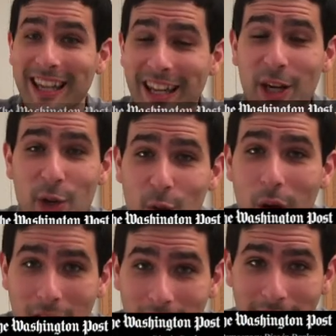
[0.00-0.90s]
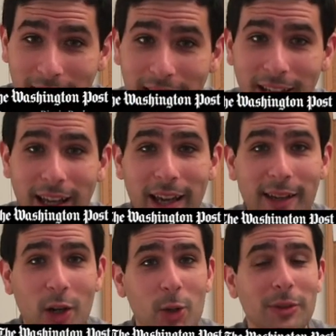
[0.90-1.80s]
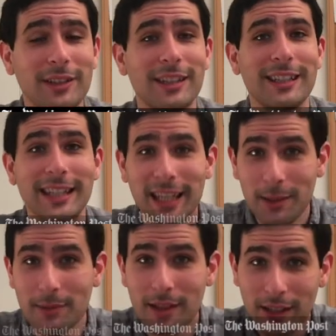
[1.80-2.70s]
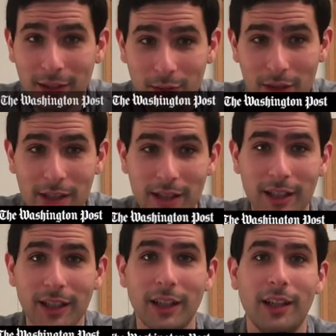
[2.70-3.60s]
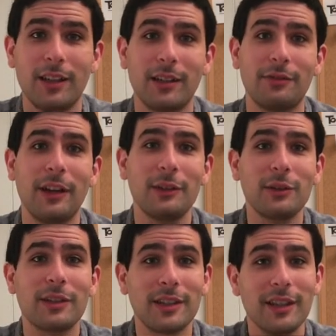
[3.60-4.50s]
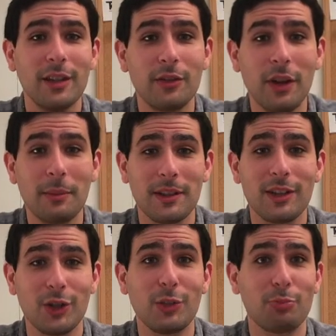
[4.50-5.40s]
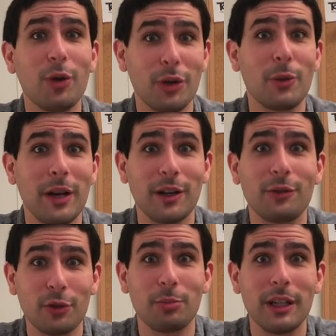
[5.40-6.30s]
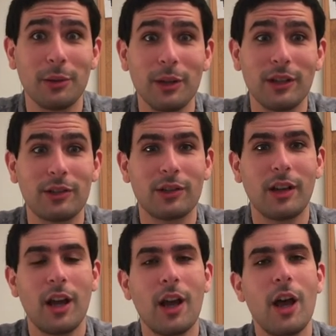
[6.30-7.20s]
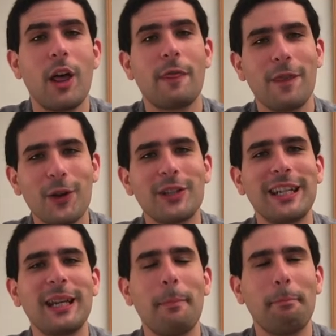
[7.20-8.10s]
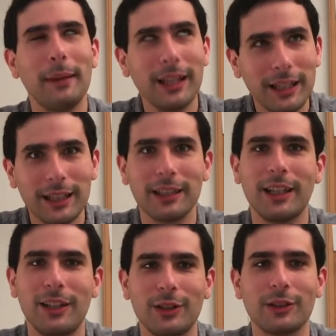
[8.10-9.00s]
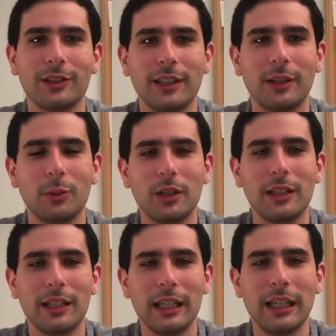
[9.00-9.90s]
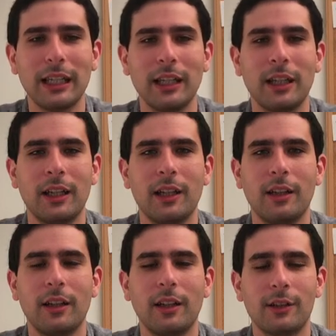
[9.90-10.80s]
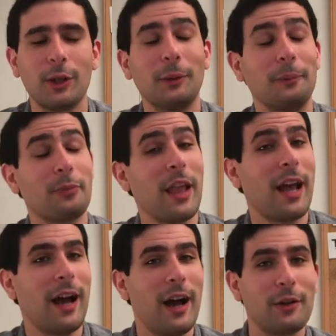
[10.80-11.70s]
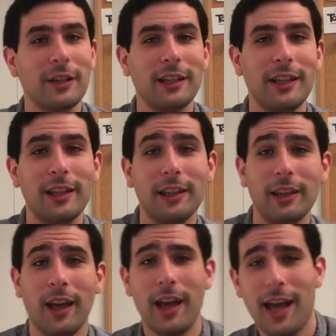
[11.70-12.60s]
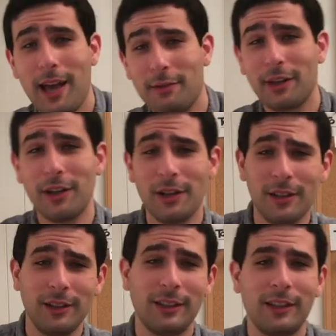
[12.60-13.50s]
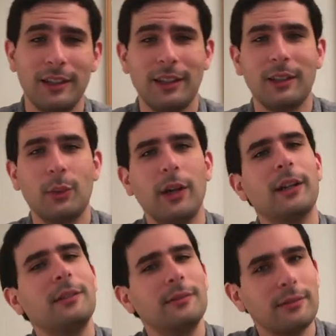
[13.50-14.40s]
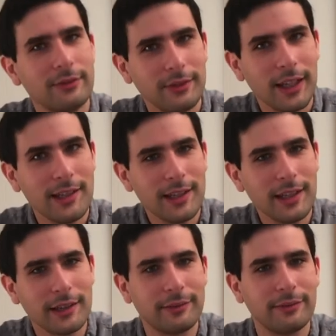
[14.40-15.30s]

a new high and homelessness keeps increasing, the founder and CEO of Amazon just broke a record for being rich. $13 billion in one day. So, how can he have it all? Well, let's see.